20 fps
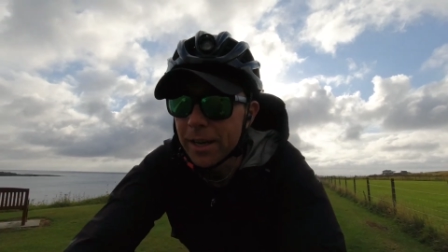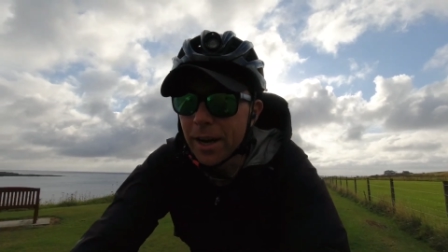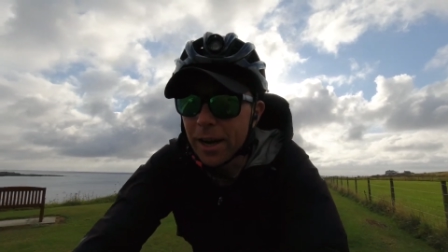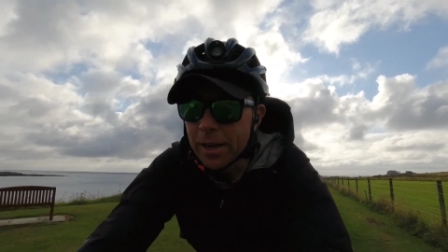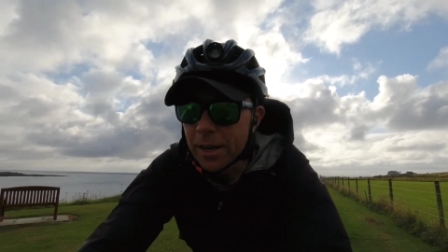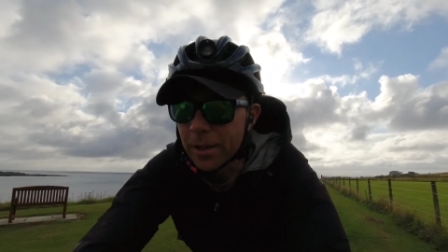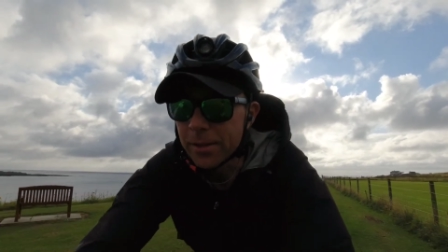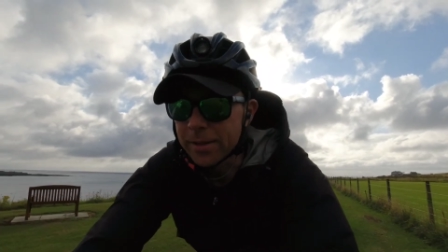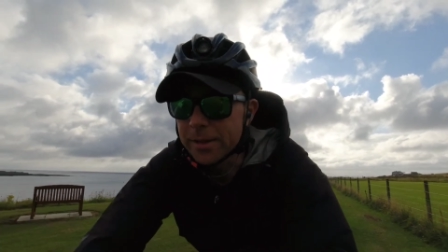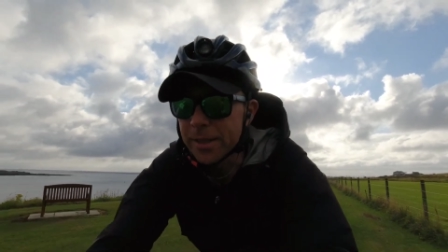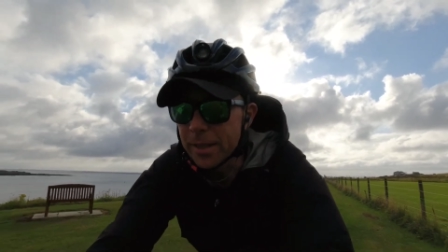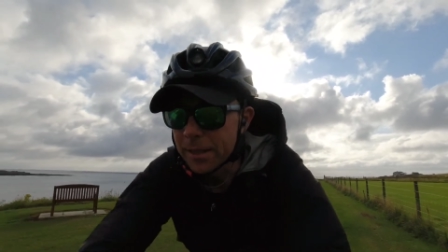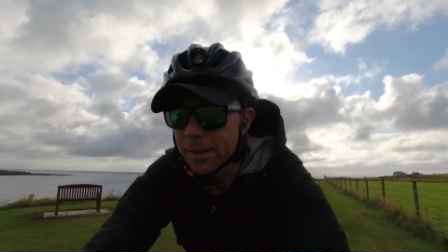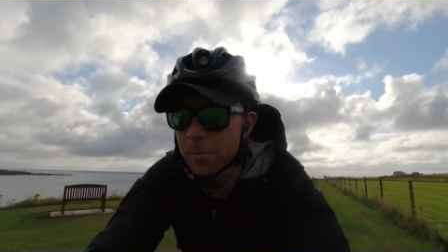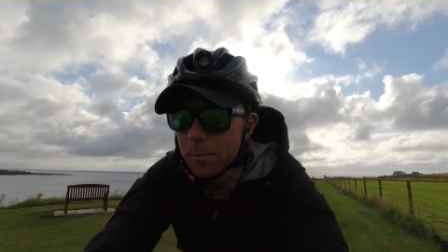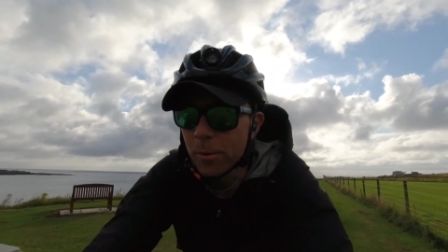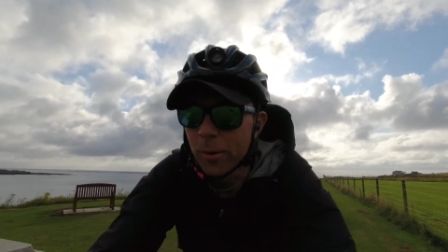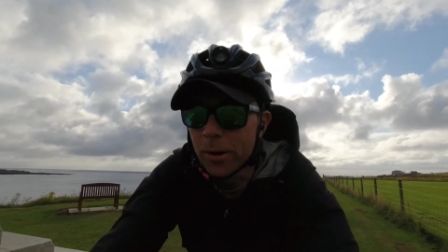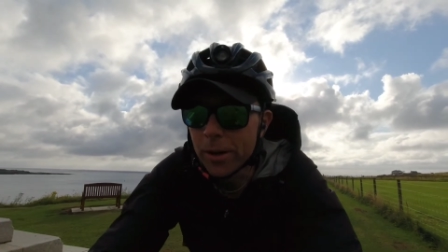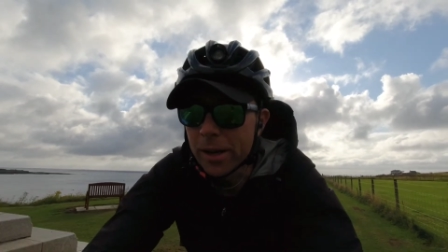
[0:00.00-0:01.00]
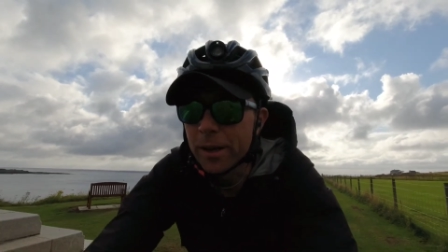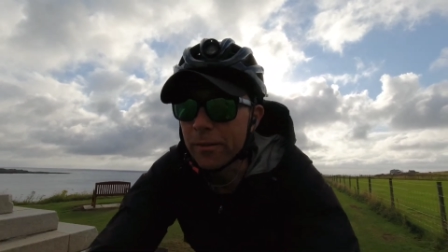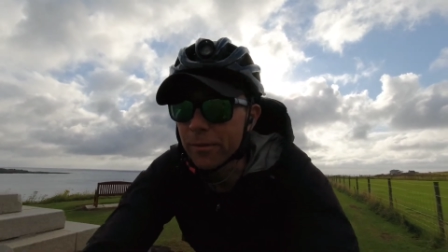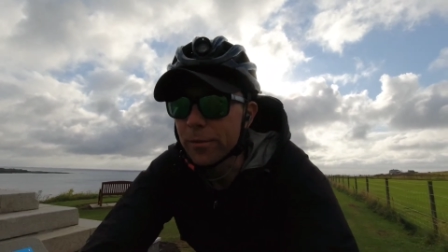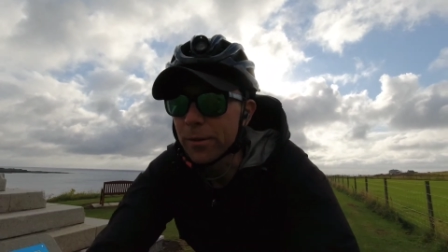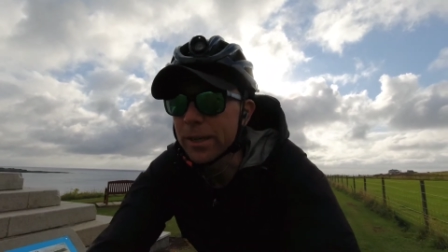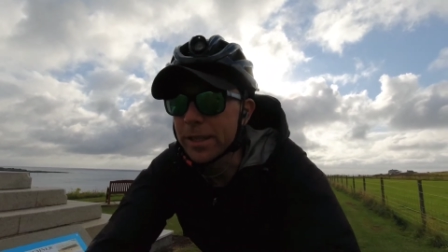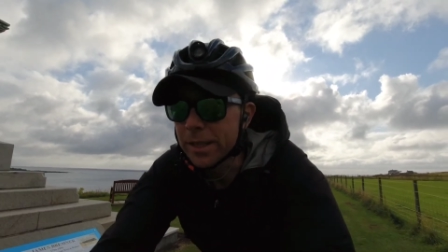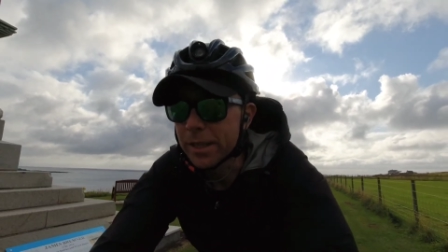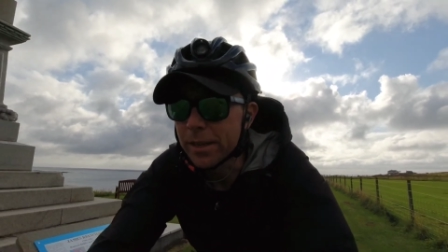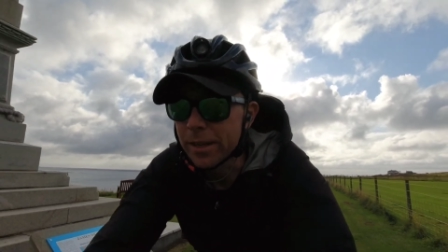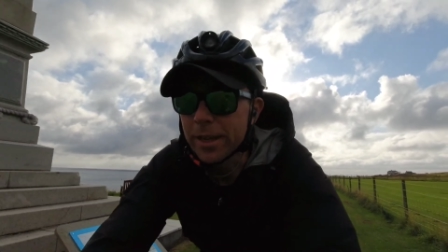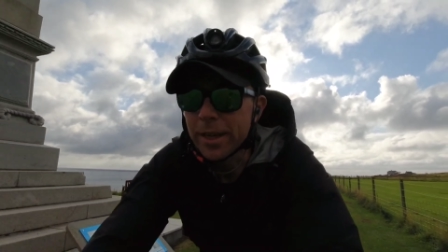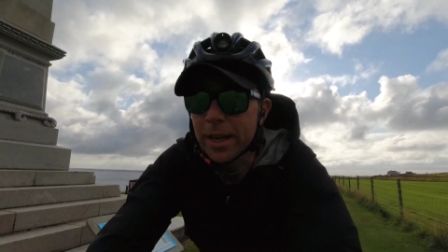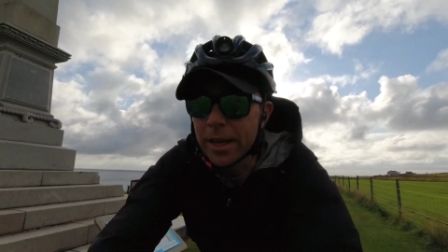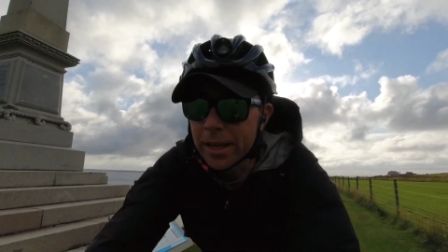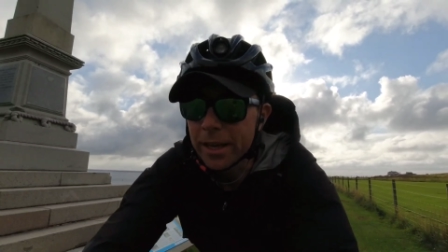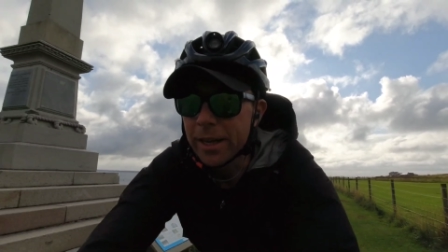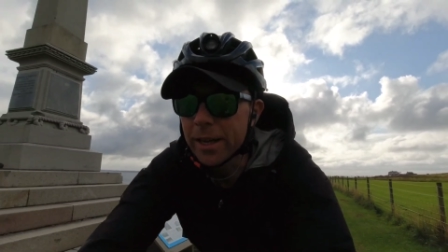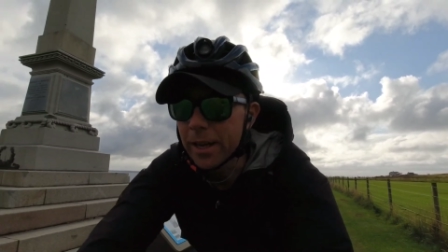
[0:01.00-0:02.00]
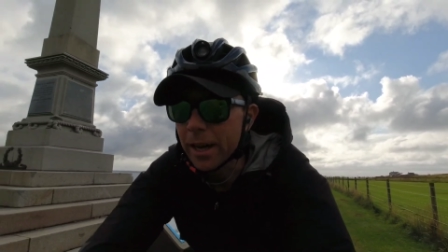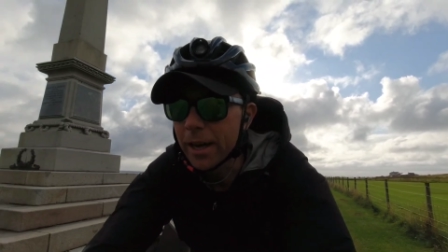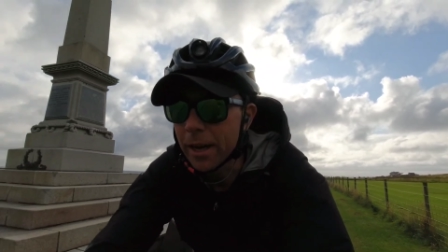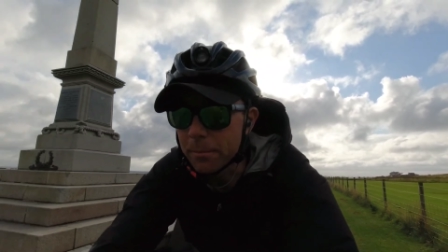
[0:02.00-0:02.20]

I don't see the point of redoing it.